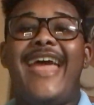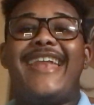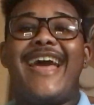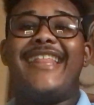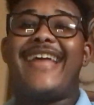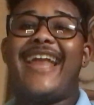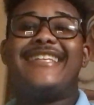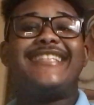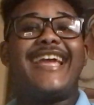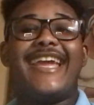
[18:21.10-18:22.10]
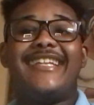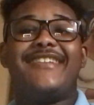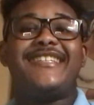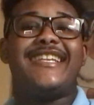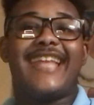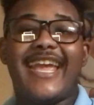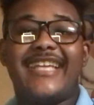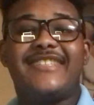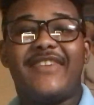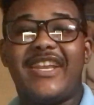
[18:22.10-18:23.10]
Now that is the end of
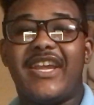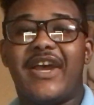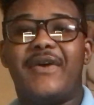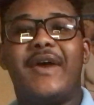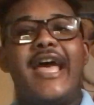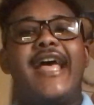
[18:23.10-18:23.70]
today's video.